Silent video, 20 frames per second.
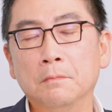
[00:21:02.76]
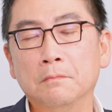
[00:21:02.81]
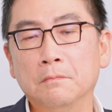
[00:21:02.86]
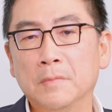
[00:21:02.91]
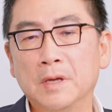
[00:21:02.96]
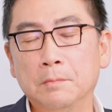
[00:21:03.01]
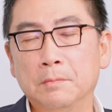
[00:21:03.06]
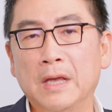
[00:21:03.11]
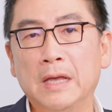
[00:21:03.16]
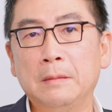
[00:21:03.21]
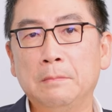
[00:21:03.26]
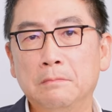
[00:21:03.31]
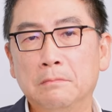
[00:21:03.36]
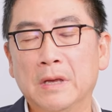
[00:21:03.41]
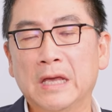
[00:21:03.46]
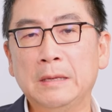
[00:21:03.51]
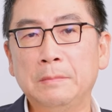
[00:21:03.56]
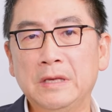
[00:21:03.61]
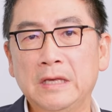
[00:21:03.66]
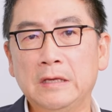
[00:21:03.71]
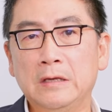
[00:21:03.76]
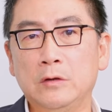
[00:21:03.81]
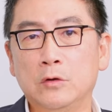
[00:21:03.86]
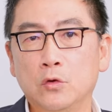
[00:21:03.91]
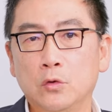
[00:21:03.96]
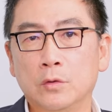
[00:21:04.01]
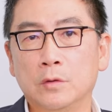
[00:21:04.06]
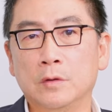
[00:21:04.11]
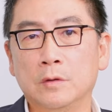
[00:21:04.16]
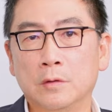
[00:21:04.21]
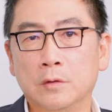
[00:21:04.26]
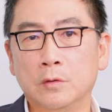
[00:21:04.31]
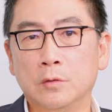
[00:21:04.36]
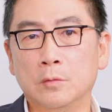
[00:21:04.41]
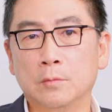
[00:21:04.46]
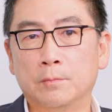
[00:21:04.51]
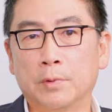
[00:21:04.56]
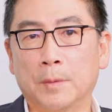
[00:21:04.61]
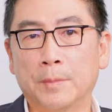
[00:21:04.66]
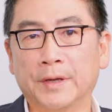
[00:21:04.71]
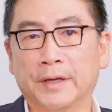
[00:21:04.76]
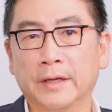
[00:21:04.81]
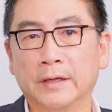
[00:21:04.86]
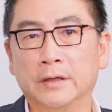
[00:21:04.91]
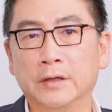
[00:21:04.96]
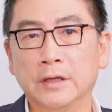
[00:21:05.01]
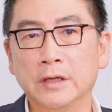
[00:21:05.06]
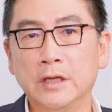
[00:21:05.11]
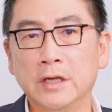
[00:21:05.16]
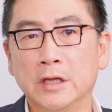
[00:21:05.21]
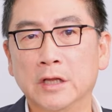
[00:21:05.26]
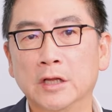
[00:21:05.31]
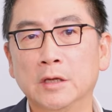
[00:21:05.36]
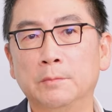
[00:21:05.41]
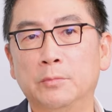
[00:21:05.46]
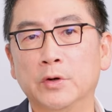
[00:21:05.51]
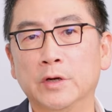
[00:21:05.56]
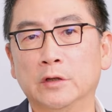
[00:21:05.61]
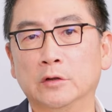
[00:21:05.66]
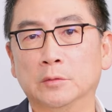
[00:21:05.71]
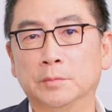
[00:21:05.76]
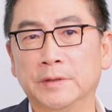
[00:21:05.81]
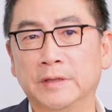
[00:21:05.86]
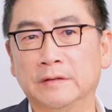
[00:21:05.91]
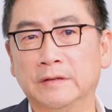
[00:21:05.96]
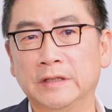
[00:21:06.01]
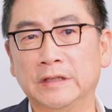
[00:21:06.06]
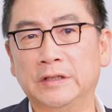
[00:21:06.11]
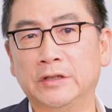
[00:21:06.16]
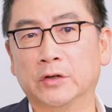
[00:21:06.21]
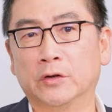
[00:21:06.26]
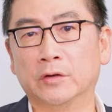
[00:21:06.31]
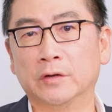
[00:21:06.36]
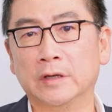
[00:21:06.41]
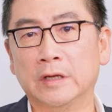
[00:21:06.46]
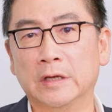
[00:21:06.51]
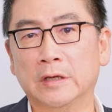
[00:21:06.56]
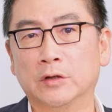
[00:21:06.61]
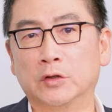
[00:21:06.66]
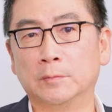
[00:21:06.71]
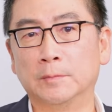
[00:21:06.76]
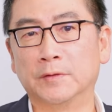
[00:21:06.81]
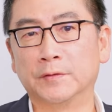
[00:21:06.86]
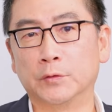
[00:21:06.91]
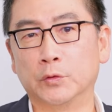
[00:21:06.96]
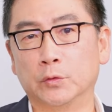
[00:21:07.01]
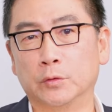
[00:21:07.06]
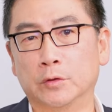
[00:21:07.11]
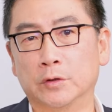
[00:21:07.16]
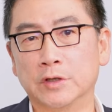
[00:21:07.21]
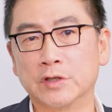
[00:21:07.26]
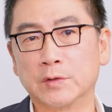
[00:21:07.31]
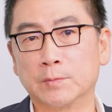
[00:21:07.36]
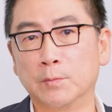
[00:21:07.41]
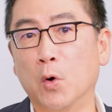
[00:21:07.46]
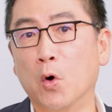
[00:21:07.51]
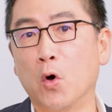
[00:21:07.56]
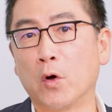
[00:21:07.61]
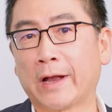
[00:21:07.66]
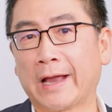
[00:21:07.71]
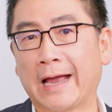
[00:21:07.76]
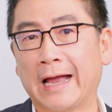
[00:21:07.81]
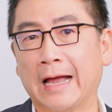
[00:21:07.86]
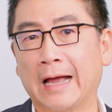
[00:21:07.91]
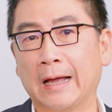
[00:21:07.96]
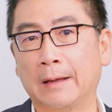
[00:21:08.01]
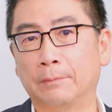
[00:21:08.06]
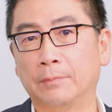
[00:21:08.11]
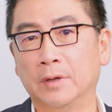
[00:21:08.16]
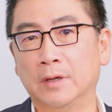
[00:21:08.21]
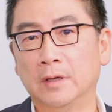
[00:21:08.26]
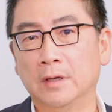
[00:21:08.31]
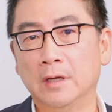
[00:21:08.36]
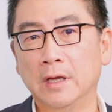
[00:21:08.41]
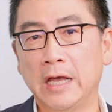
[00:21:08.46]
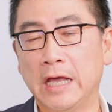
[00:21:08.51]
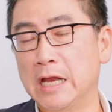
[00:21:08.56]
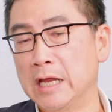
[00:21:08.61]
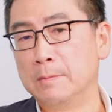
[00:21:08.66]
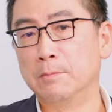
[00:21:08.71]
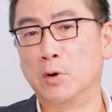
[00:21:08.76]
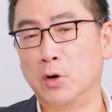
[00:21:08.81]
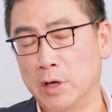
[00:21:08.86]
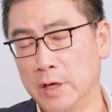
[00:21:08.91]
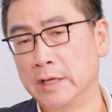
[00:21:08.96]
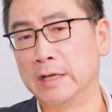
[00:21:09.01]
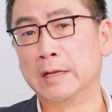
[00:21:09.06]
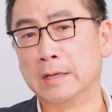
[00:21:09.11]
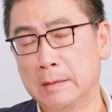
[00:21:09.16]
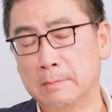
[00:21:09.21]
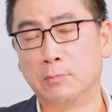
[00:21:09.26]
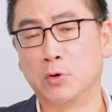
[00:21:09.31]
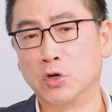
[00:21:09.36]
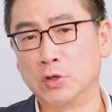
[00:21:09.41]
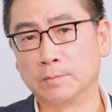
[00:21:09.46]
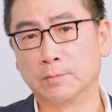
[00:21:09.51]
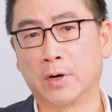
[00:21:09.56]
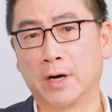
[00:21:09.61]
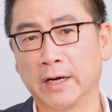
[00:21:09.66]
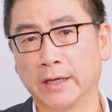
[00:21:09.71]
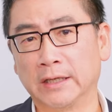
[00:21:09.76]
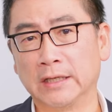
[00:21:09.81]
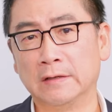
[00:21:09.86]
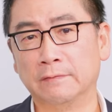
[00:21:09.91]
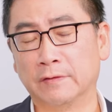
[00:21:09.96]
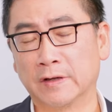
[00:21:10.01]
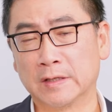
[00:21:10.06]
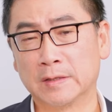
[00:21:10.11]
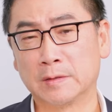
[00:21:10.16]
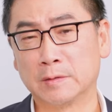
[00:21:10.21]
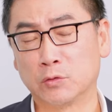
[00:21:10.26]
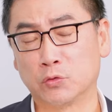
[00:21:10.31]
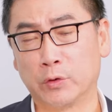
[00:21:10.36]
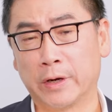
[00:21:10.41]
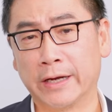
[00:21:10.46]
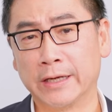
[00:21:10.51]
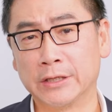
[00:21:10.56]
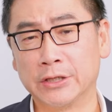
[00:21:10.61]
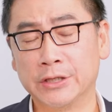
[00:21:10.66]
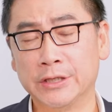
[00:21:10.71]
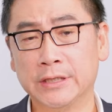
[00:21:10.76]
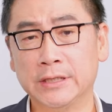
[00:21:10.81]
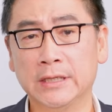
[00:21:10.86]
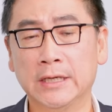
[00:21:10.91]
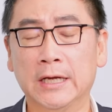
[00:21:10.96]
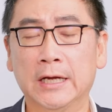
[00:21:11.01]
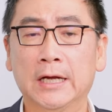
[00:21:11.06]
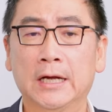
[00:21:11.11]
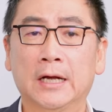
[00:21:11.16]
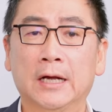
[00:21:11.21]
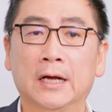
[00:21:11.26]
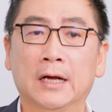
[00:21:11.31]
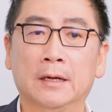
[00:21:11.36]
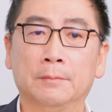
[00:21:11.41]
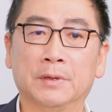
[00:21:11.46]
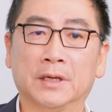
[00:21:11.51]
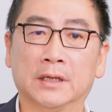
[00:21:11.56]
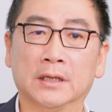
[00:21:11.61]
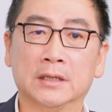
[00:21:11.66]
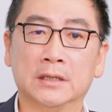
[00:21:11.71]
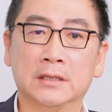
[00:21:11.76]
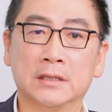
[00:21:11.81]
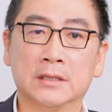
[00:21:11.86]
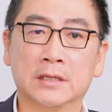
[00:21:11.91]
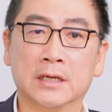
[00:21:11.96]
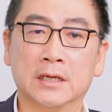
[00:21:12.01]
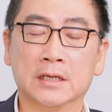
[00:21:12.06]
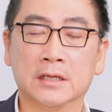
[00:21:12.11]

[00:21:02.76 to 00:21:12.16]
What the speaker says: Maybe you probably can elaborate a little bit detail in terms of your small cap in an emerging market invest strategy, because